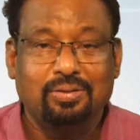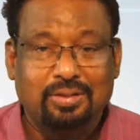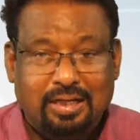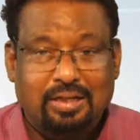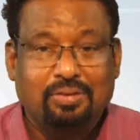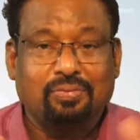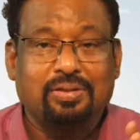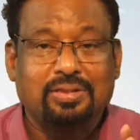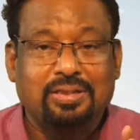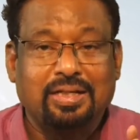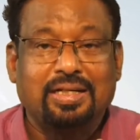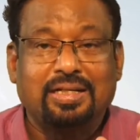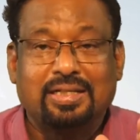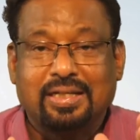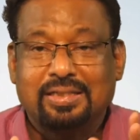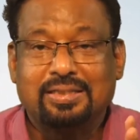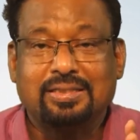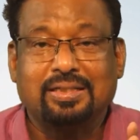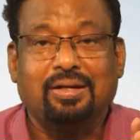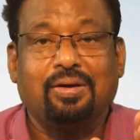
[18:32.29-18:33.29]
That was the
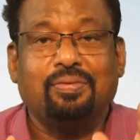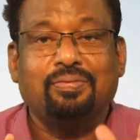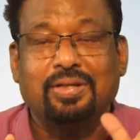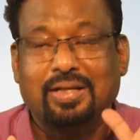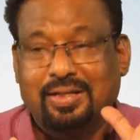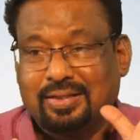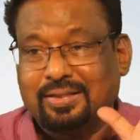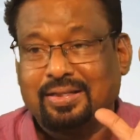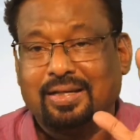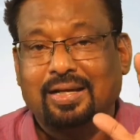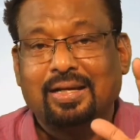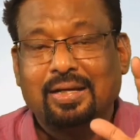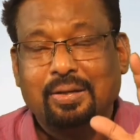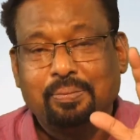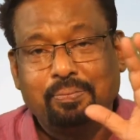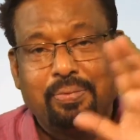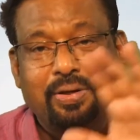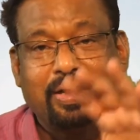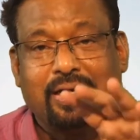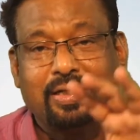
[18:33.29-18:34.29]
intention of that
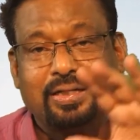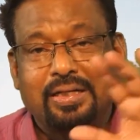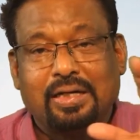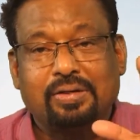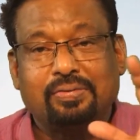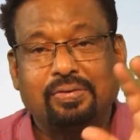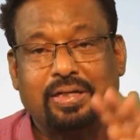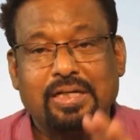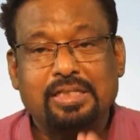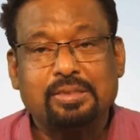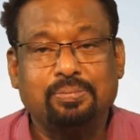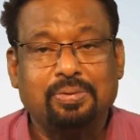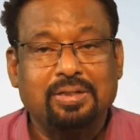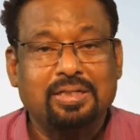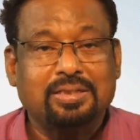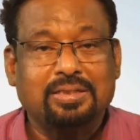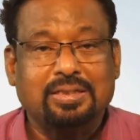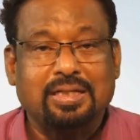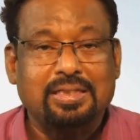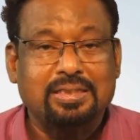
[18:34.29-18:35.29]
behind the advertisement
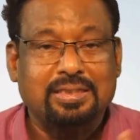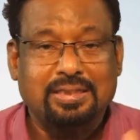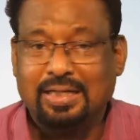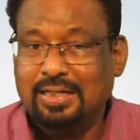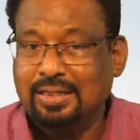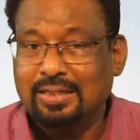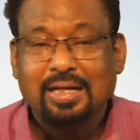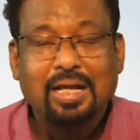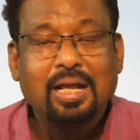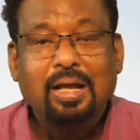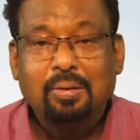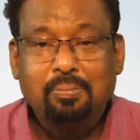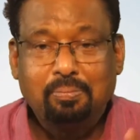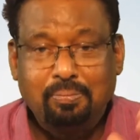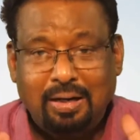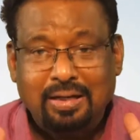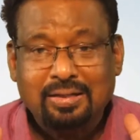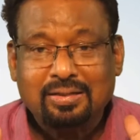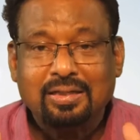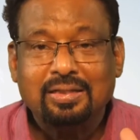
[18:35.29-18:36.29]
is concerned.
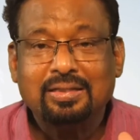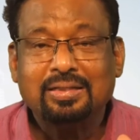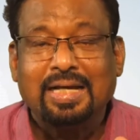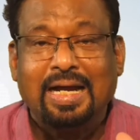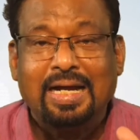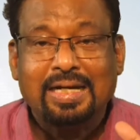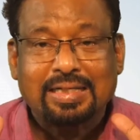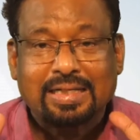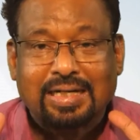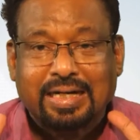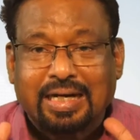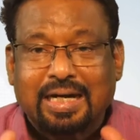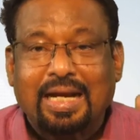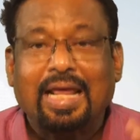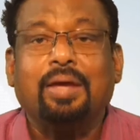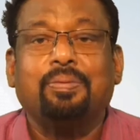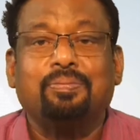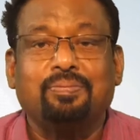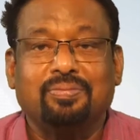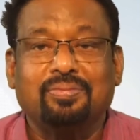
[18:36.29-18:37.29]
But that
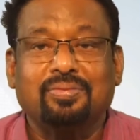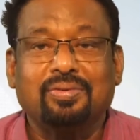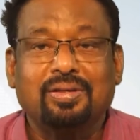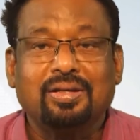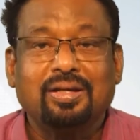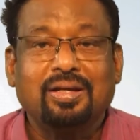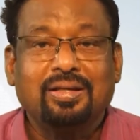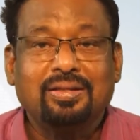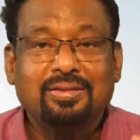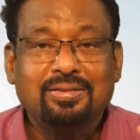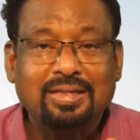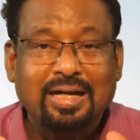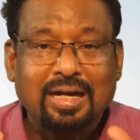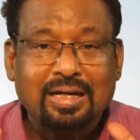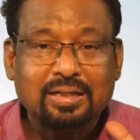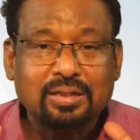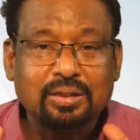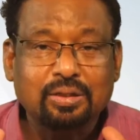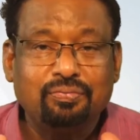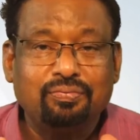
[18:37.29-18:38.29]
claim
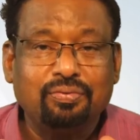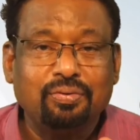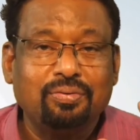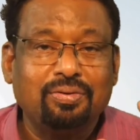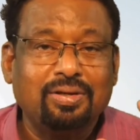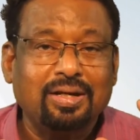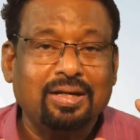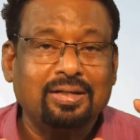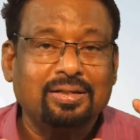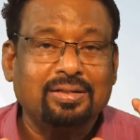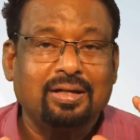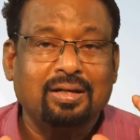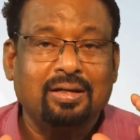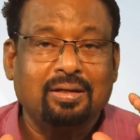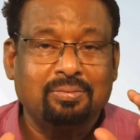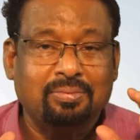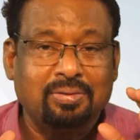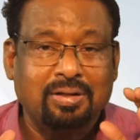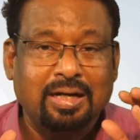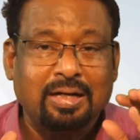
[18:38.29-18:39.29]
that if you drink
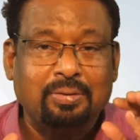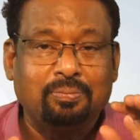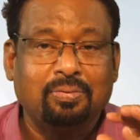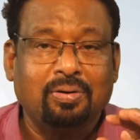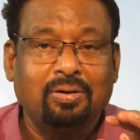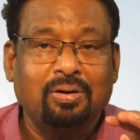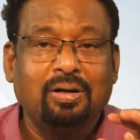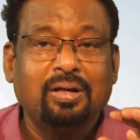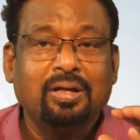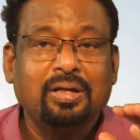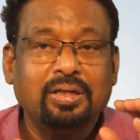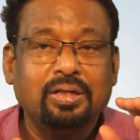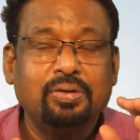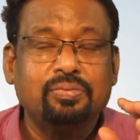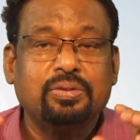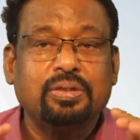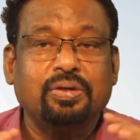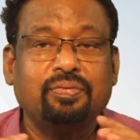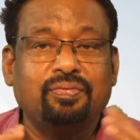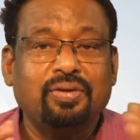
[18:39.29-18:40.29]
Red Bull
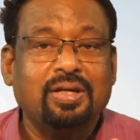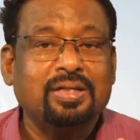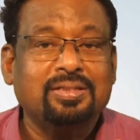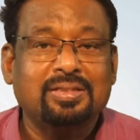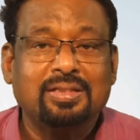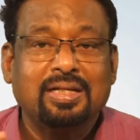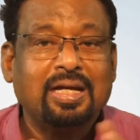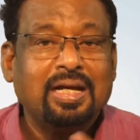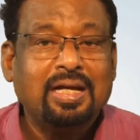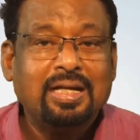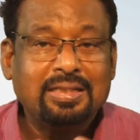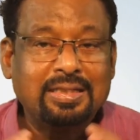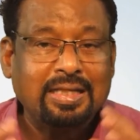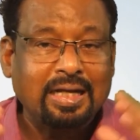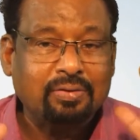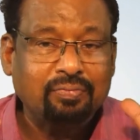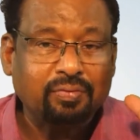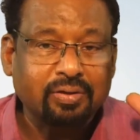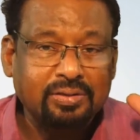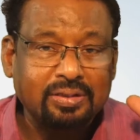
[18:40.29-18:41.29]
gives you wings,
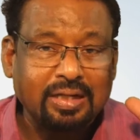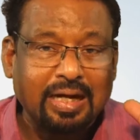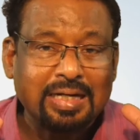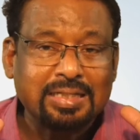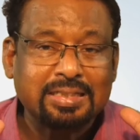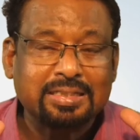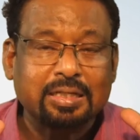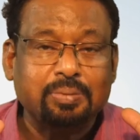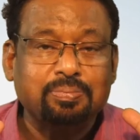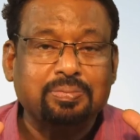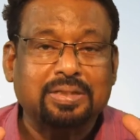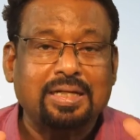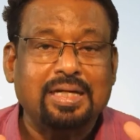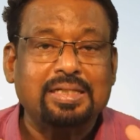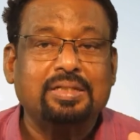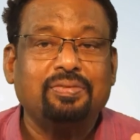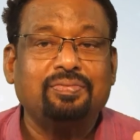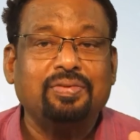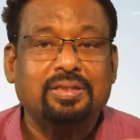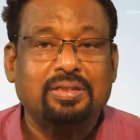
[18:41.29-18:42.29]
that was
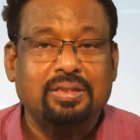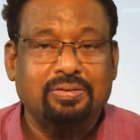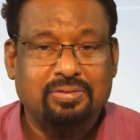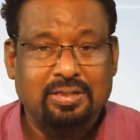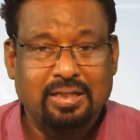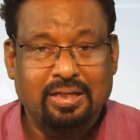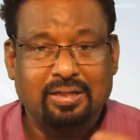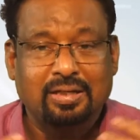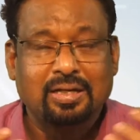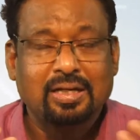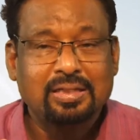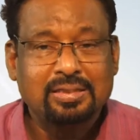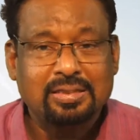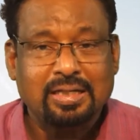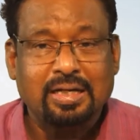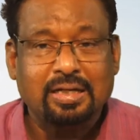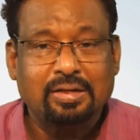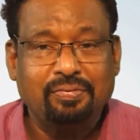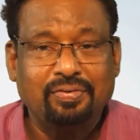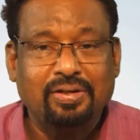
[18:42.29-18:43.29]
unsubstantiated with say
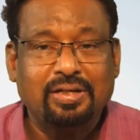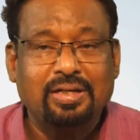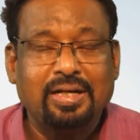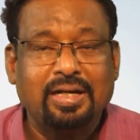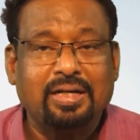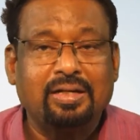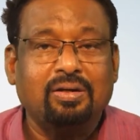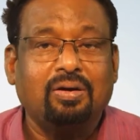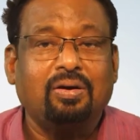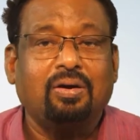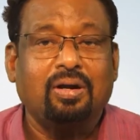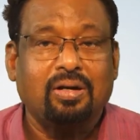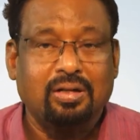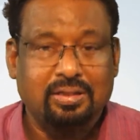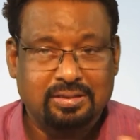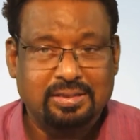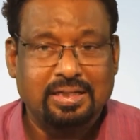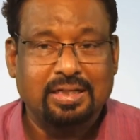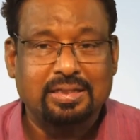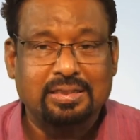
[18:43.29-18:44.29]
scientific data or
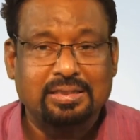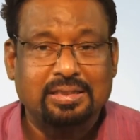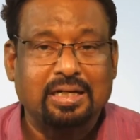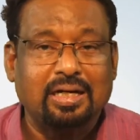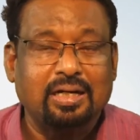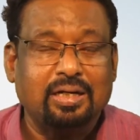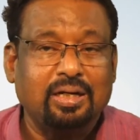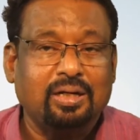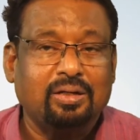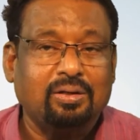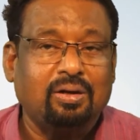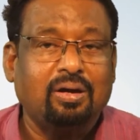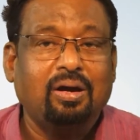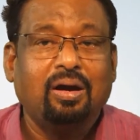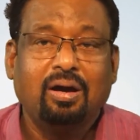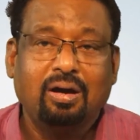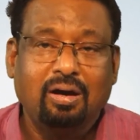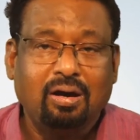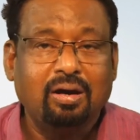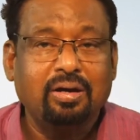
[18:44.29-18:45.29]
statistical data
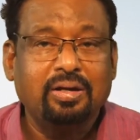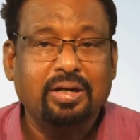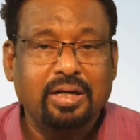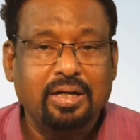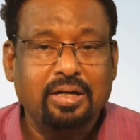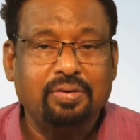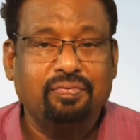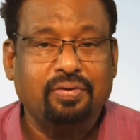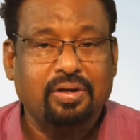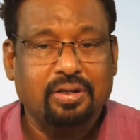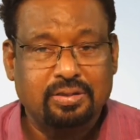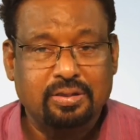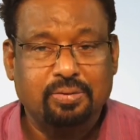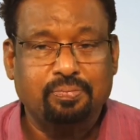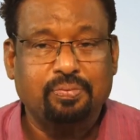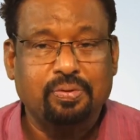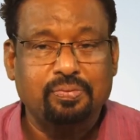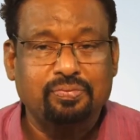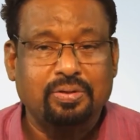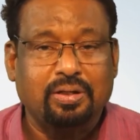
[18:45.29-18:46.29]
or any further
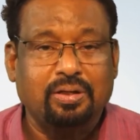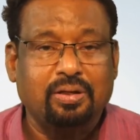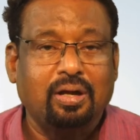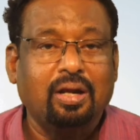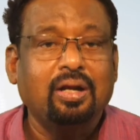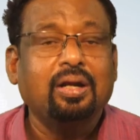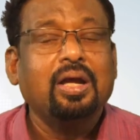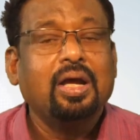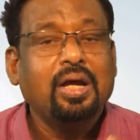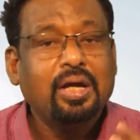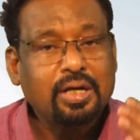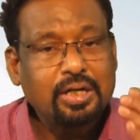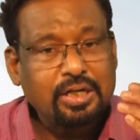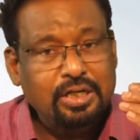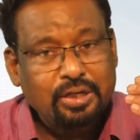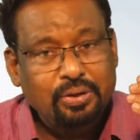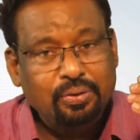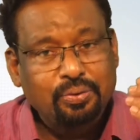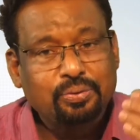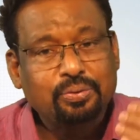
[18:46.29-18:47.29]
proofs and all,
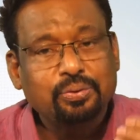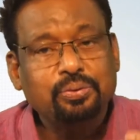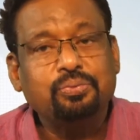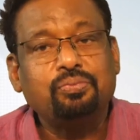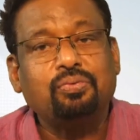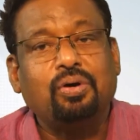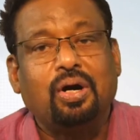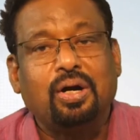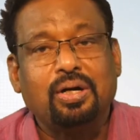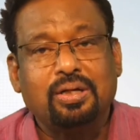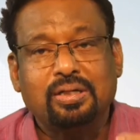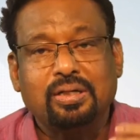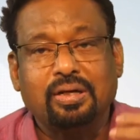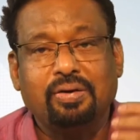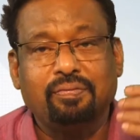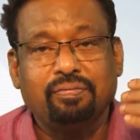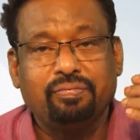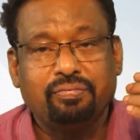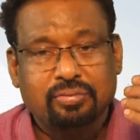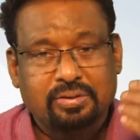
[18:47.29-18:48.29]
due to want
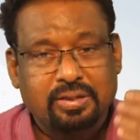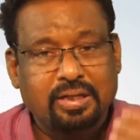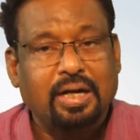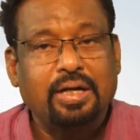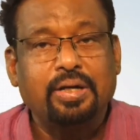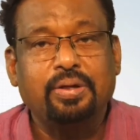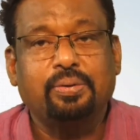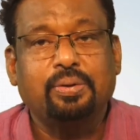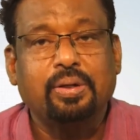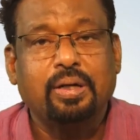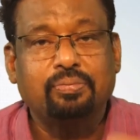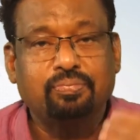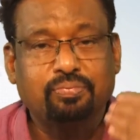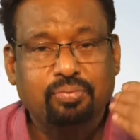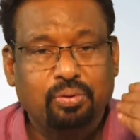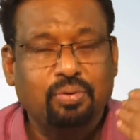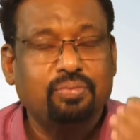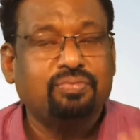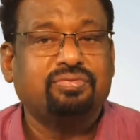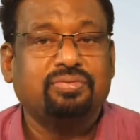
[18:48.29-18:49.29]
of say adequate
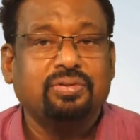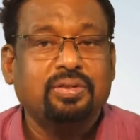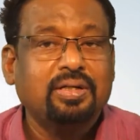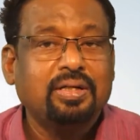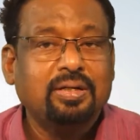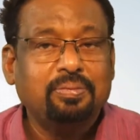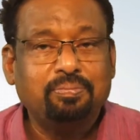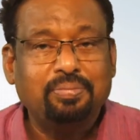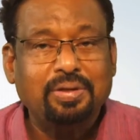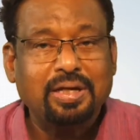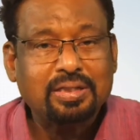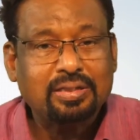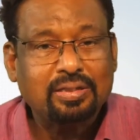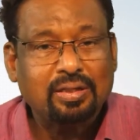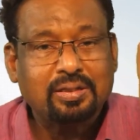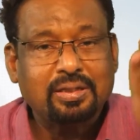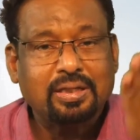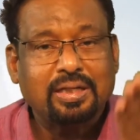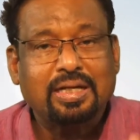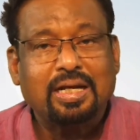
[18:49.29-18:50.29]
proof based
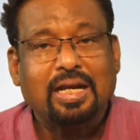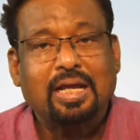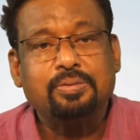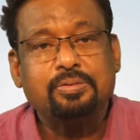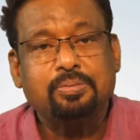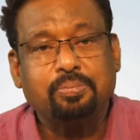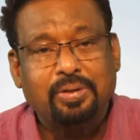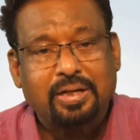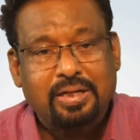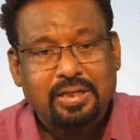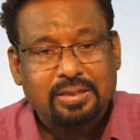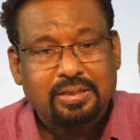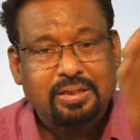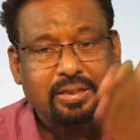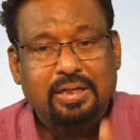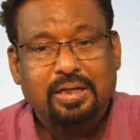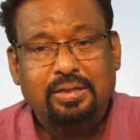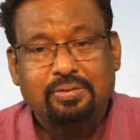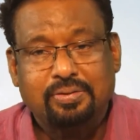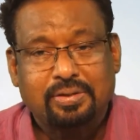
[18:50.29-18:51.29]
on the claims made in
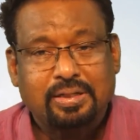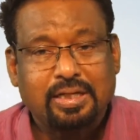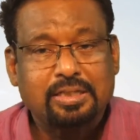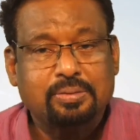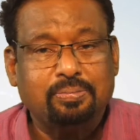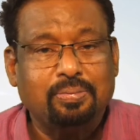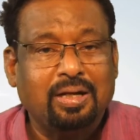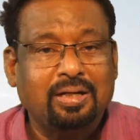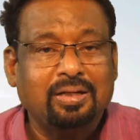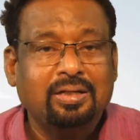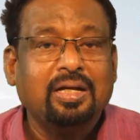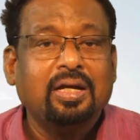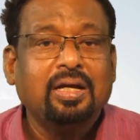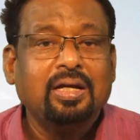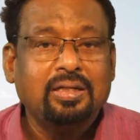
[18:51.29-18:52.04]
the advertisement.